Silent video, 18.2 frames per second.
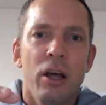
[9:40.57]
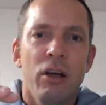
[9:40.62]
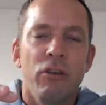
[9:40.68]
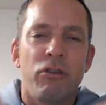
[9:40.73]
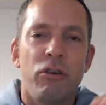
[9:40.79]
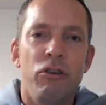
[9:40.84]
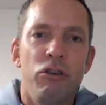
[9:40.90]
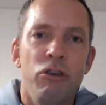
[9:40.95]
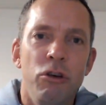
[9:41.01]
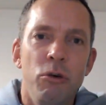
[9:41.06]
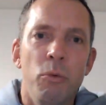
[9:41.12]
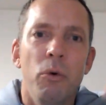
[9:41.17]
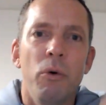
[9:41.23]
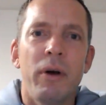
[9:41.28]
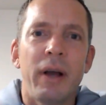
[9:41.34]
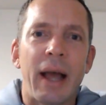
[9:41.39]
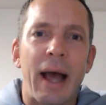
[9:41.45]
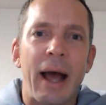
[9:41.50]
So you
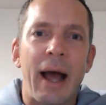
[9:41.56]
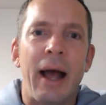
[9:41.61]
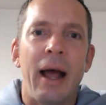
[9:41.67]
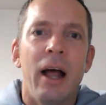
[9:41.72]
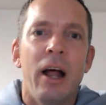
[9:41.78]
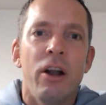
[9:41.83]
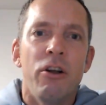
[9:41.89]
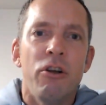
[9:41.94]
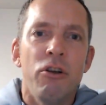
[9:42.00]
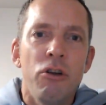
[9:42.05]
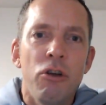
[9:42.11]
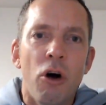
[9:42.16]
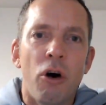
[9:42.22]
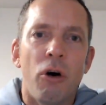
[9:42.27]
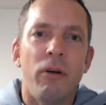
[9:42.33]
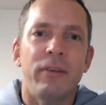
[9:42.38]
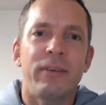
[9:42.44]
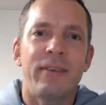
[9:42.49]
will get
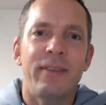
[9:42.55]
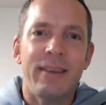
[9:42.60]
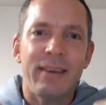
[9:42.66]
not